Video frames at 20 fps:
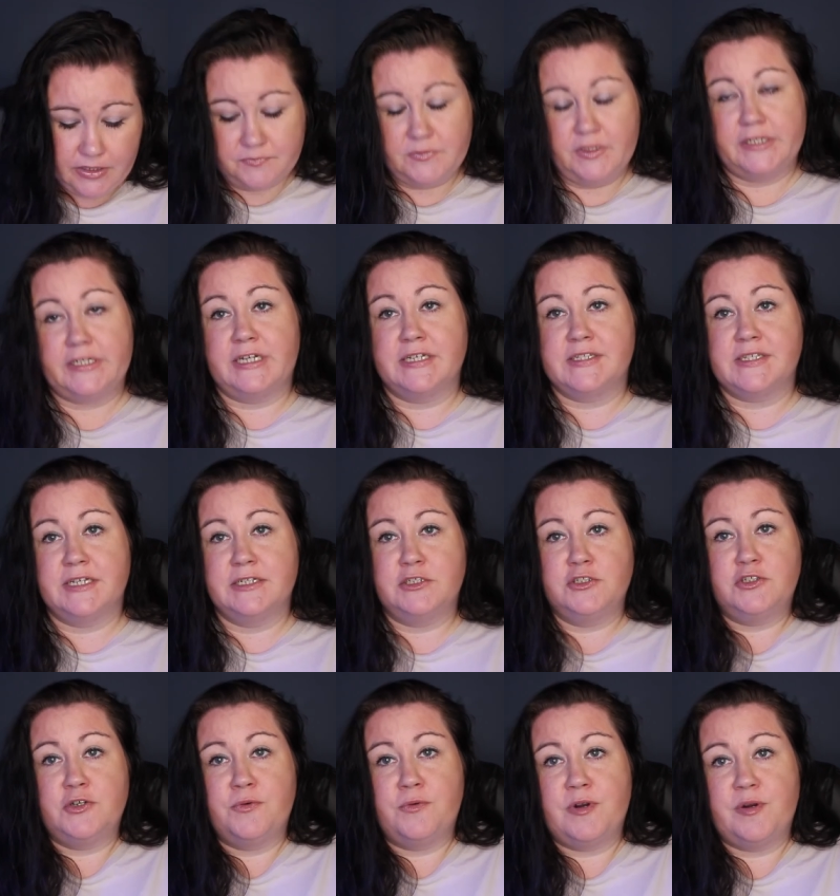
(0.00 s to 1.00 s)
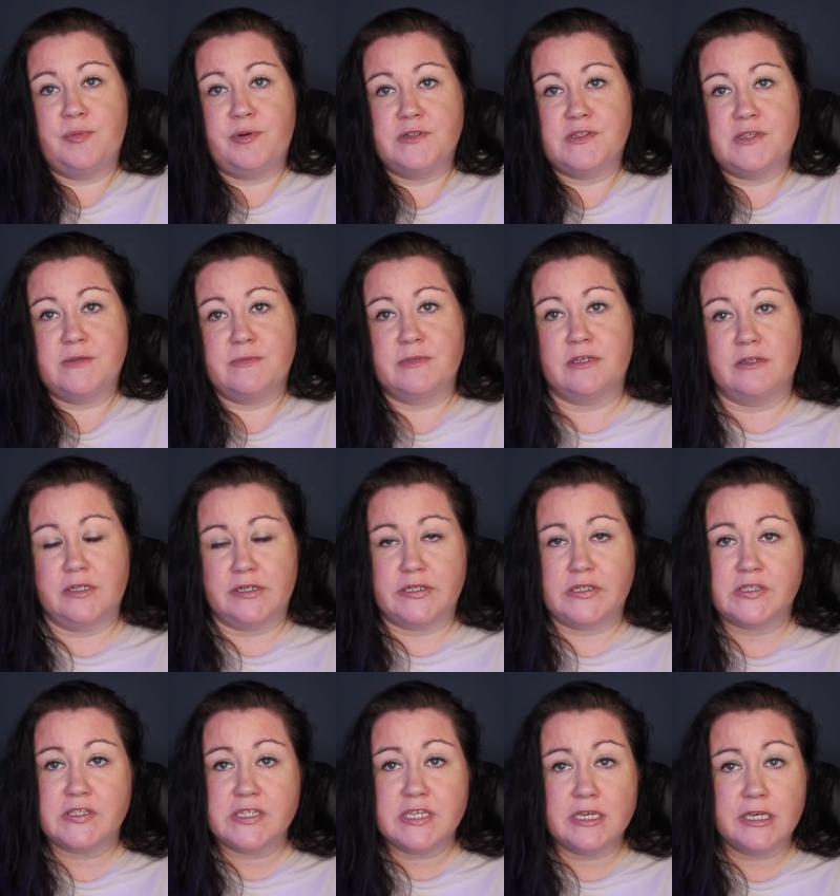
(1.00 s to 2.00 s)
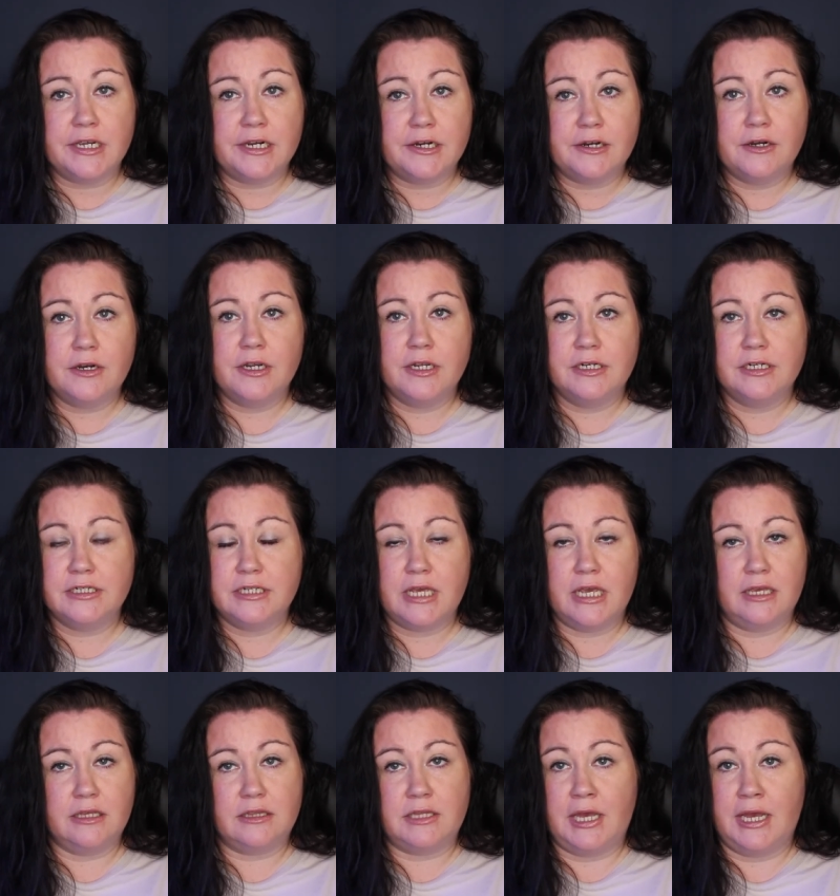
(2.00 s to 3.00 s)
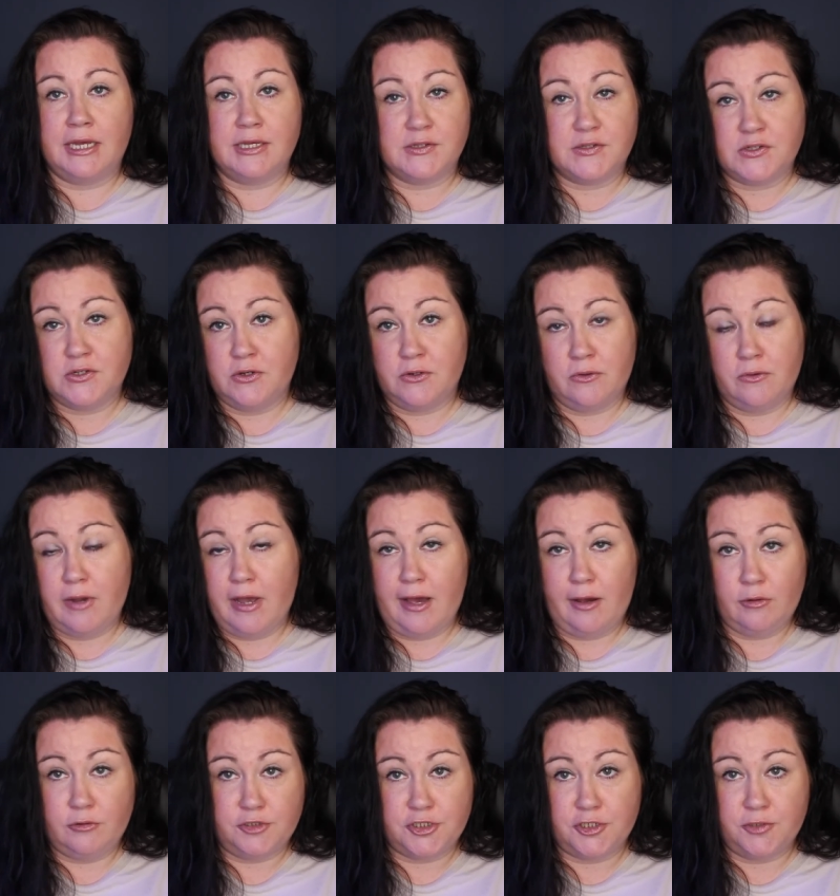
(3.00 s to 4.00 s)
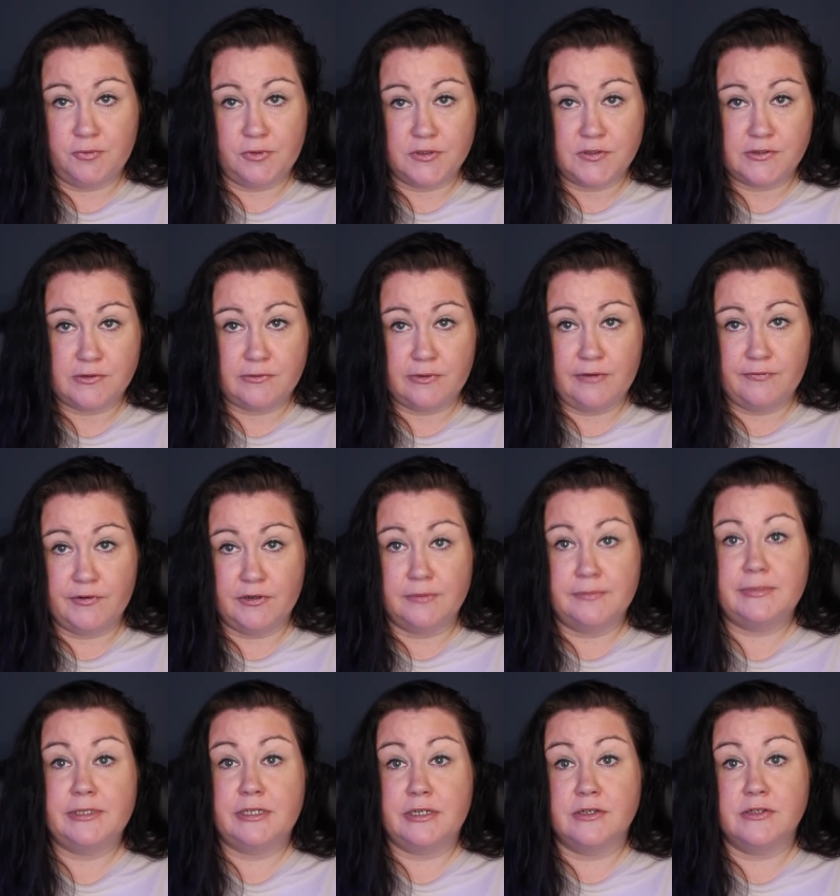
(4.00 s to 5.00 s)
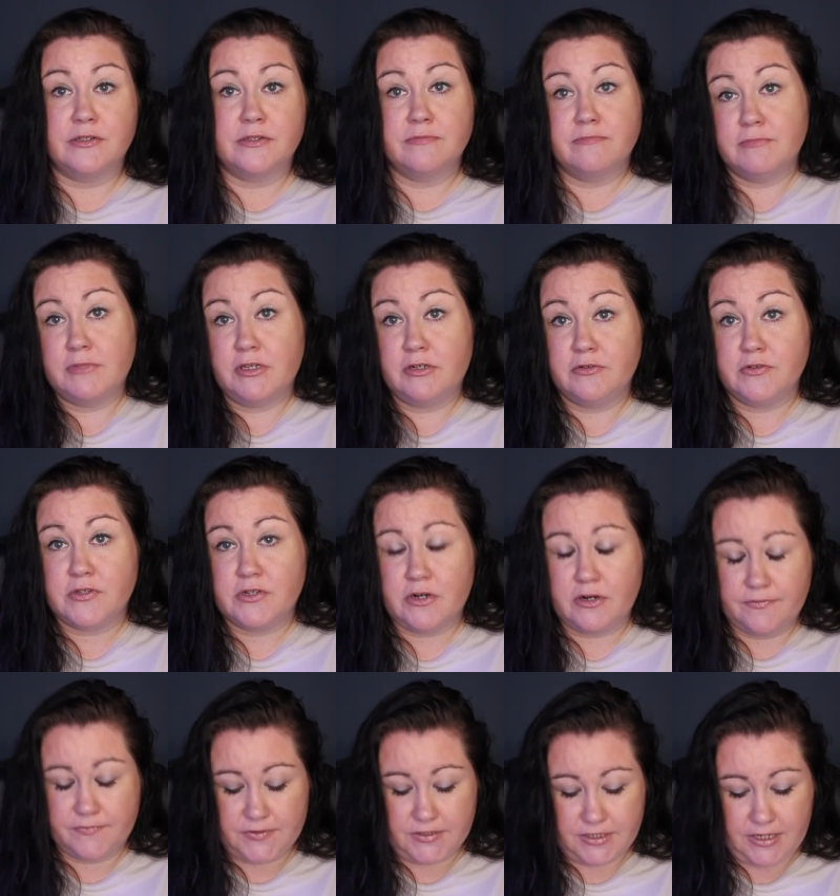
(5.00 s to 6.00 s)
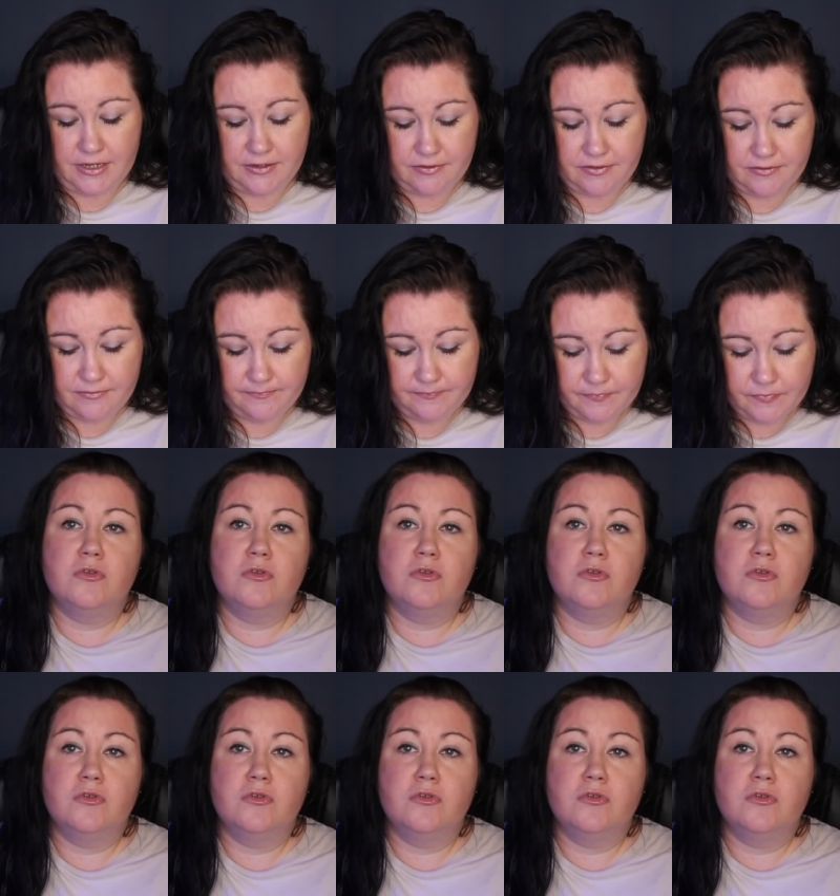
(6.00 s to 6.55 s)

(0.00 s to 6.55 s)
Like I said, you don't want to put something like a sea hare in a tank that has no algae whatsoever, because it'll starve to death.